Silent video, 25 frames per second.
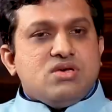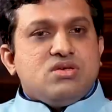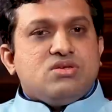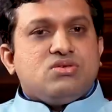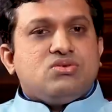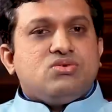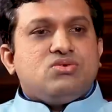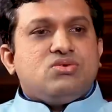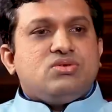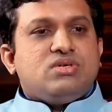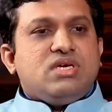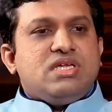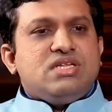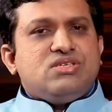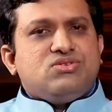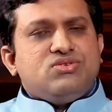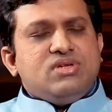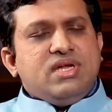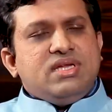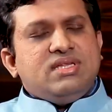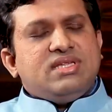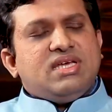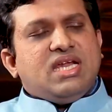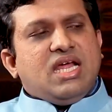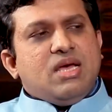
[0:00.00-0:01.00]
So
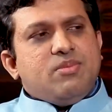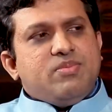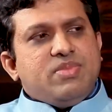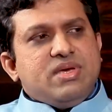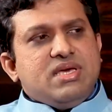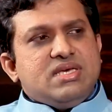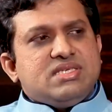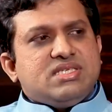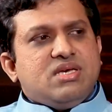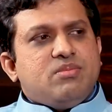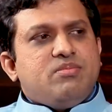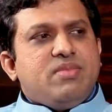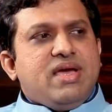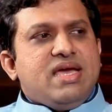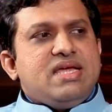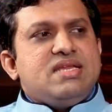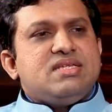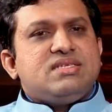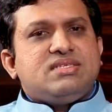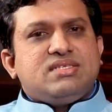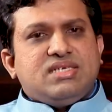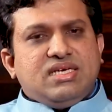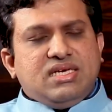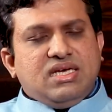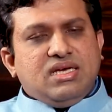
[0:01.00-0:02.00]
insulin therapy is a
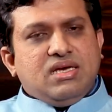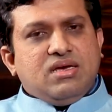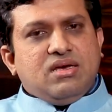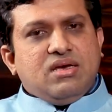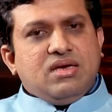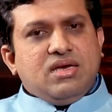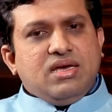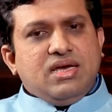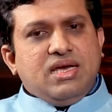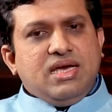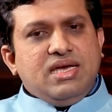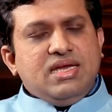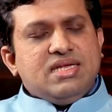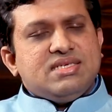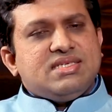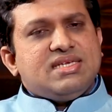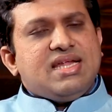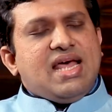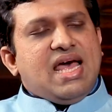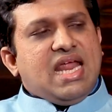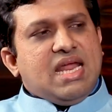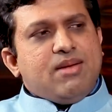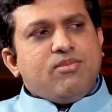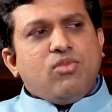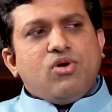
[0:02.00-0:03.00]
mainstay. It is an
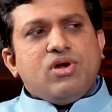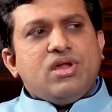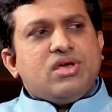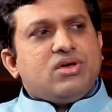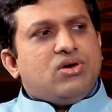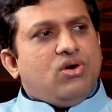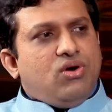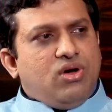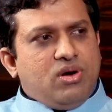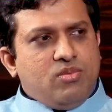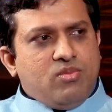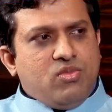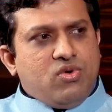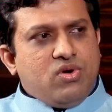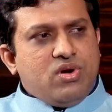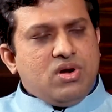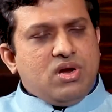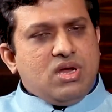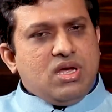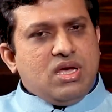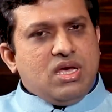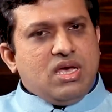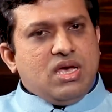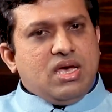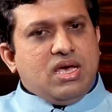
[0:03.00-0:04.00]
anabolic
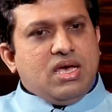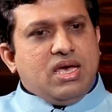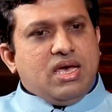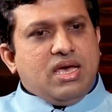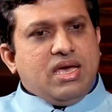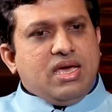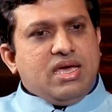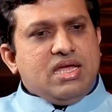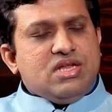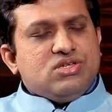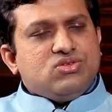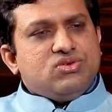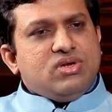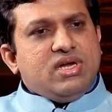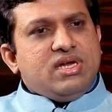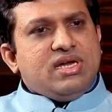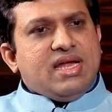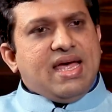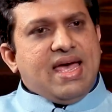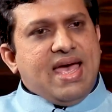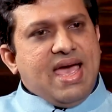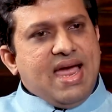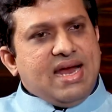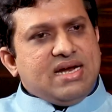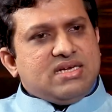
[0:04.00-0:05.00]
hormone.
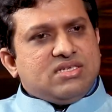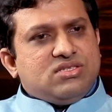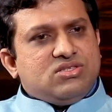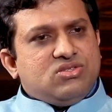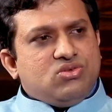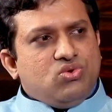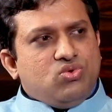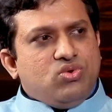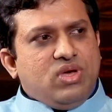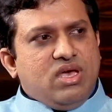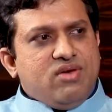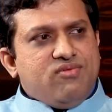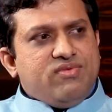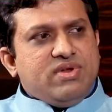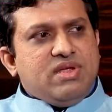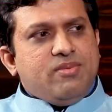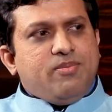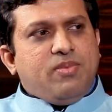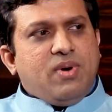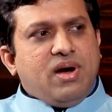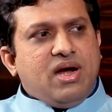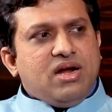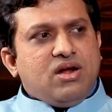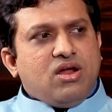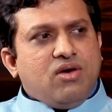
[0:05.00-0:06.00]
Insulin acts through every
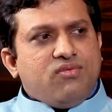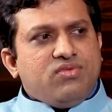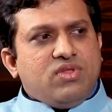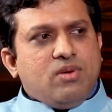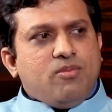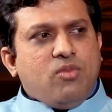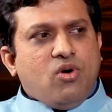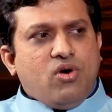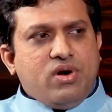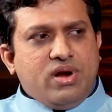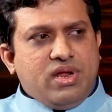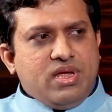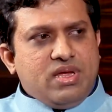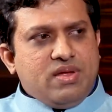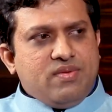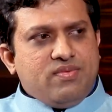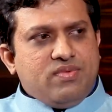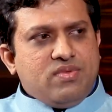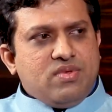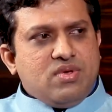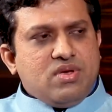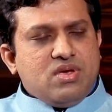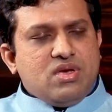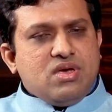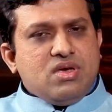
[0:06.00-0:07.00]
part of the body.
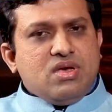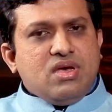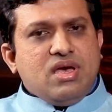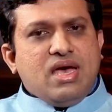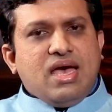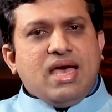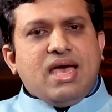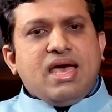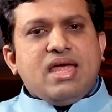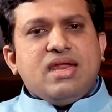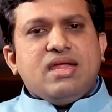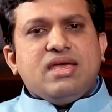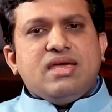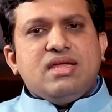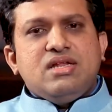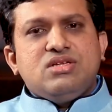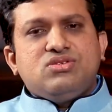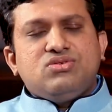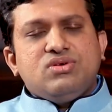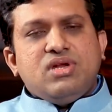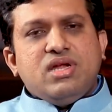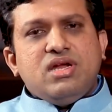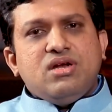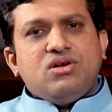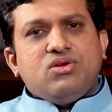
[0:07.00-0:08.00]
And
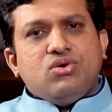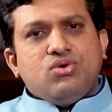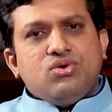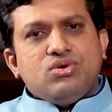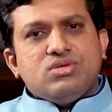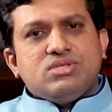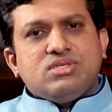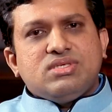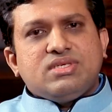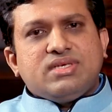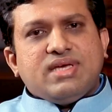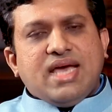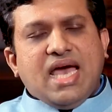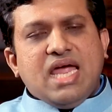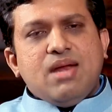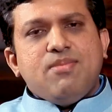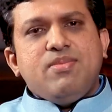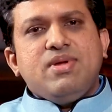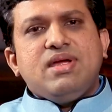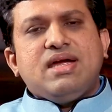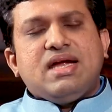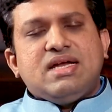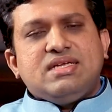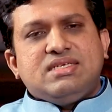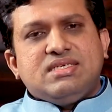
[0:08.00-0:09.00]
insulin dose can
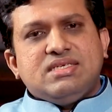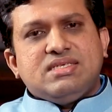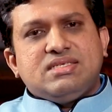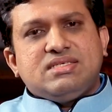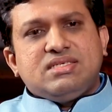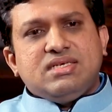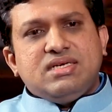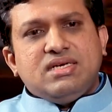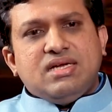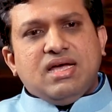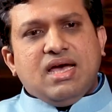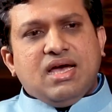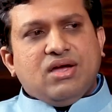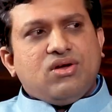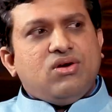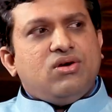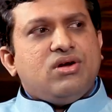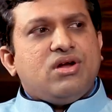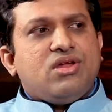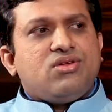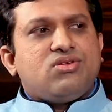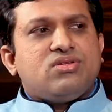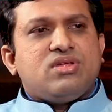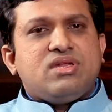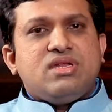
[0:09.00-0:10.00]
be adjusted
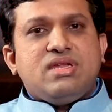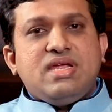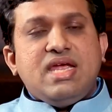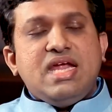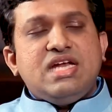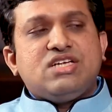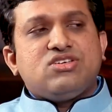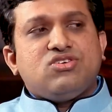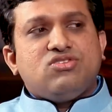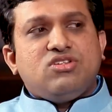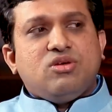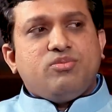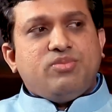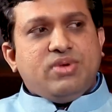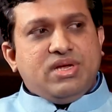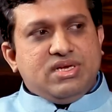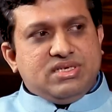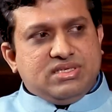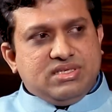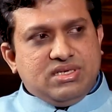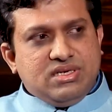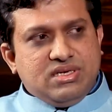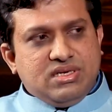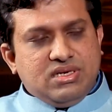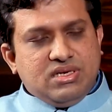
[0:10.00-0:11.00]
according to the needs of the
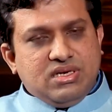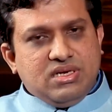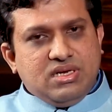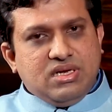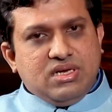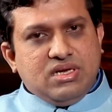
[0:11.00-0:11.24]
patient.